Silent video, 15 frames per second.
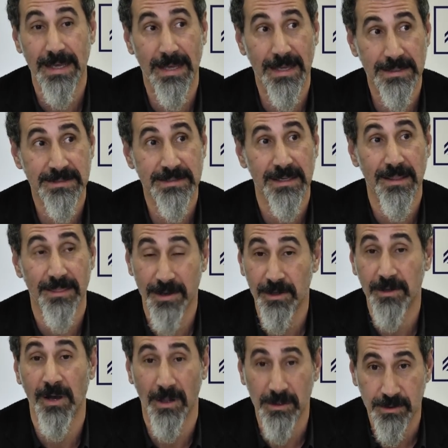It's their
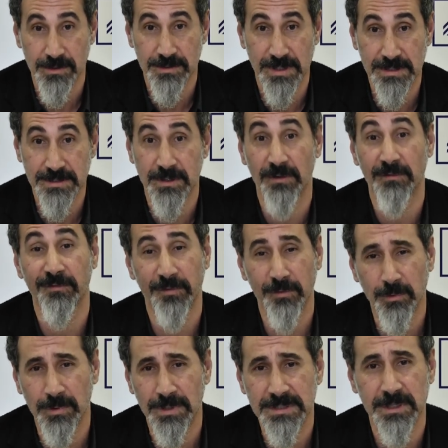colors, it's their
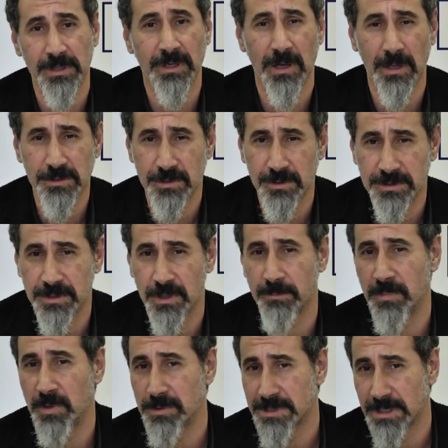food, it's their culture, it's their
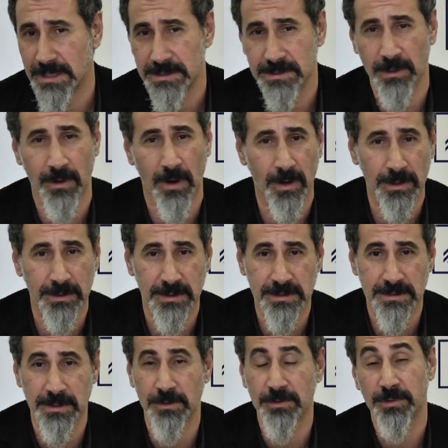music, it's their art,
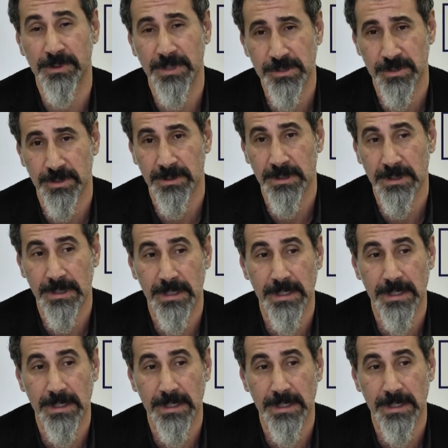it's their tradition.